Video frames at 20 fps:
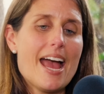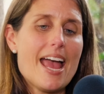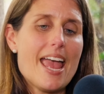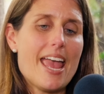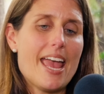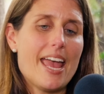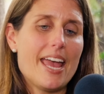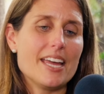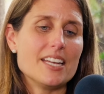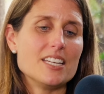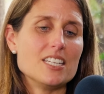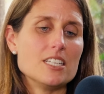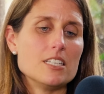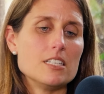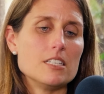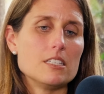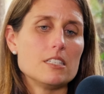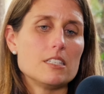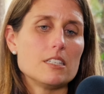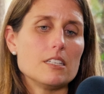
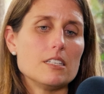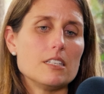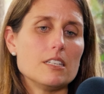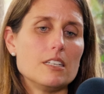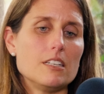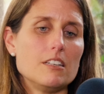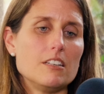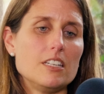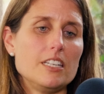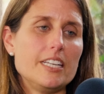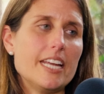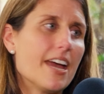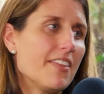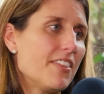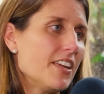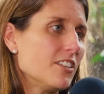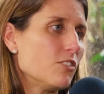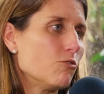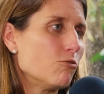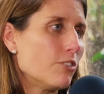And yeah,
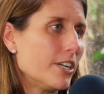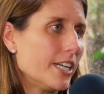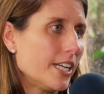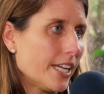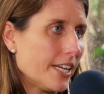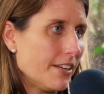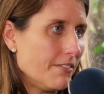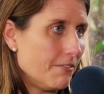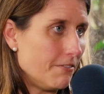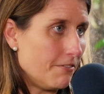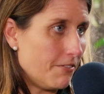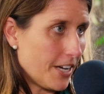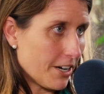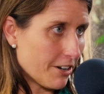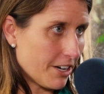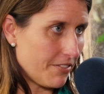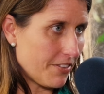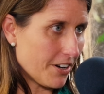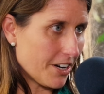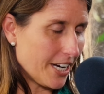there's really
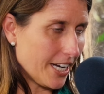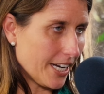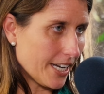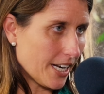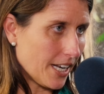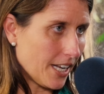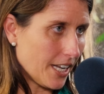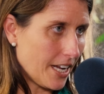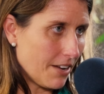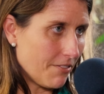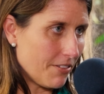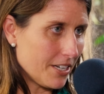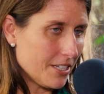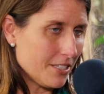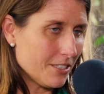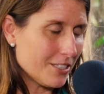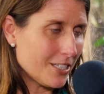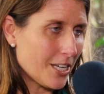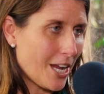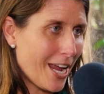very, very little
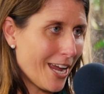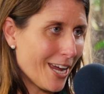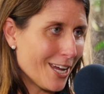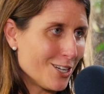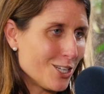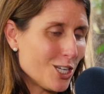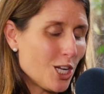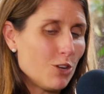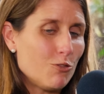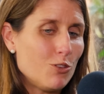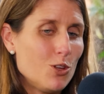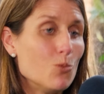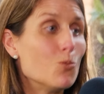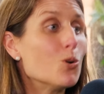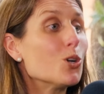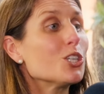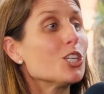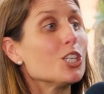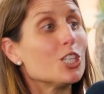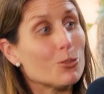evidence. And if you
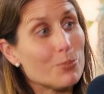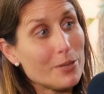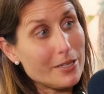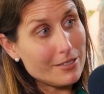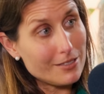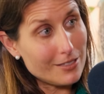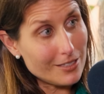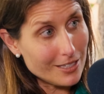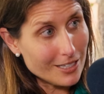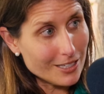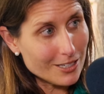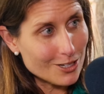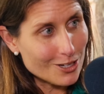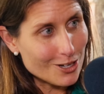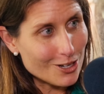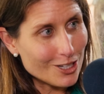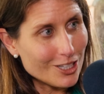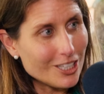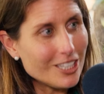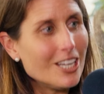wanted to be
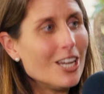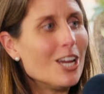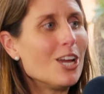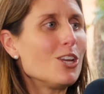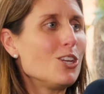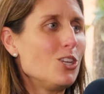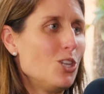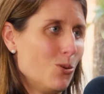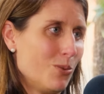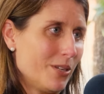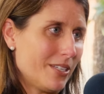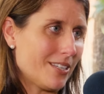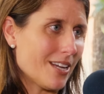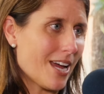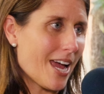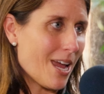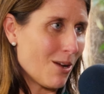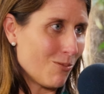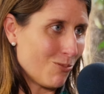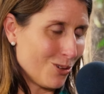cynical, you would
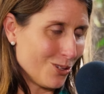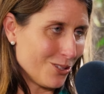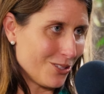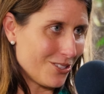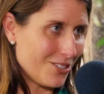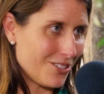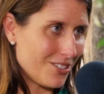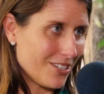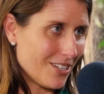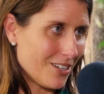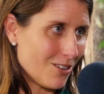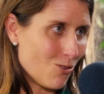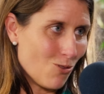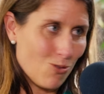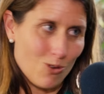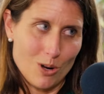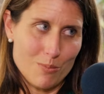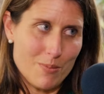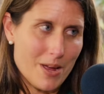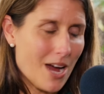say it was
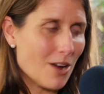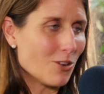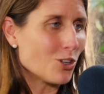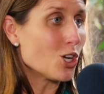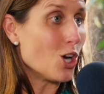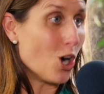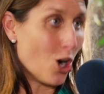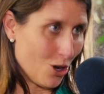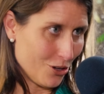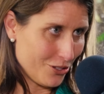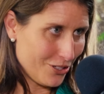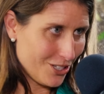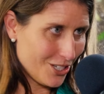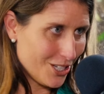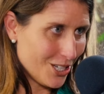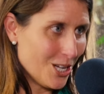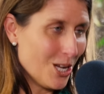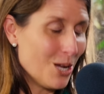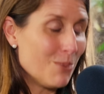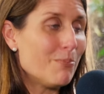all about cost,
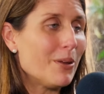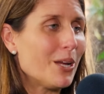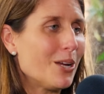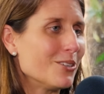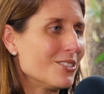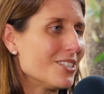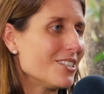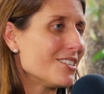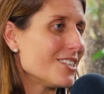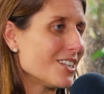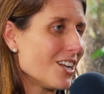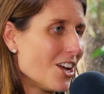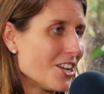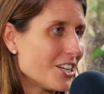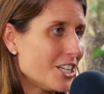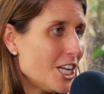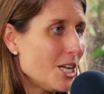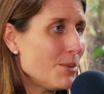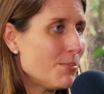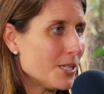because it's a lot
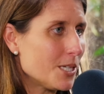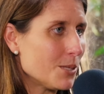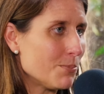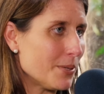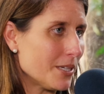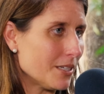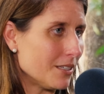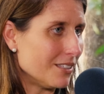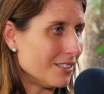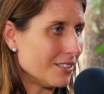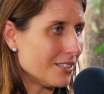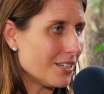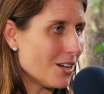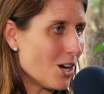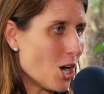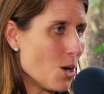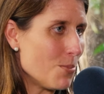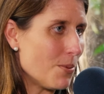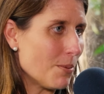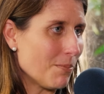cheaper to build
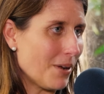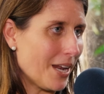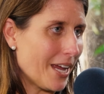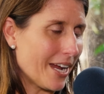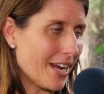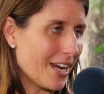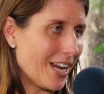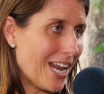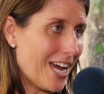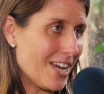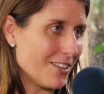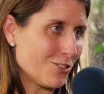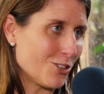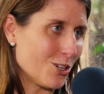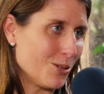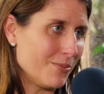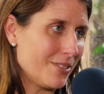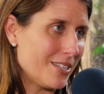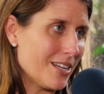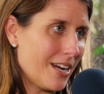open plan
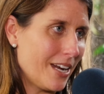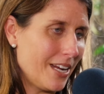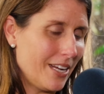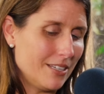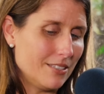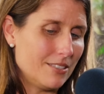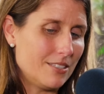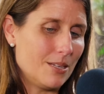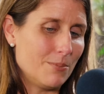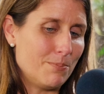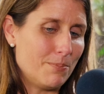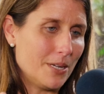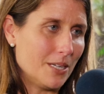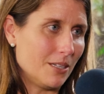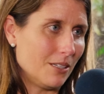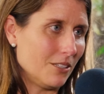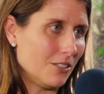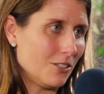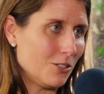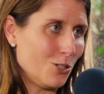classrooms than it is to
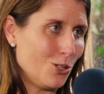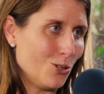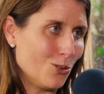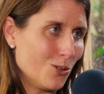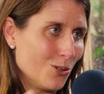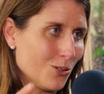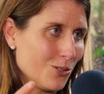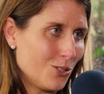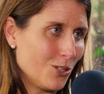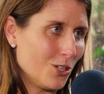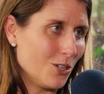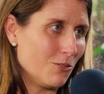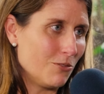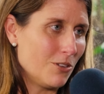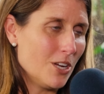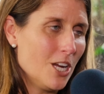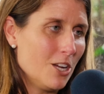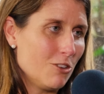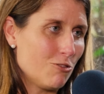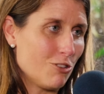build your sort of
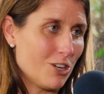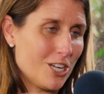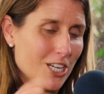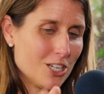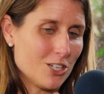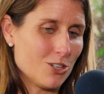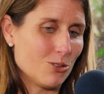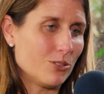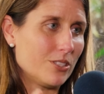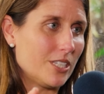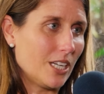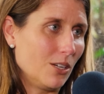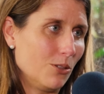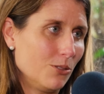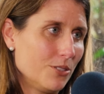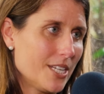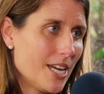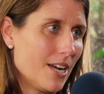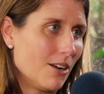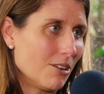traditional single
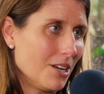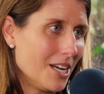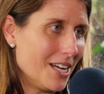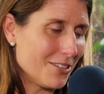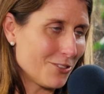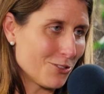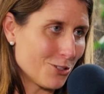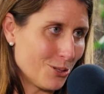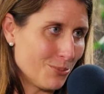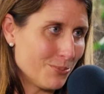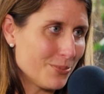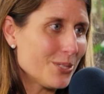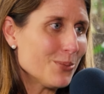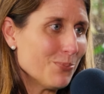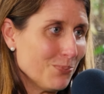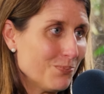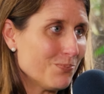cell classrooms.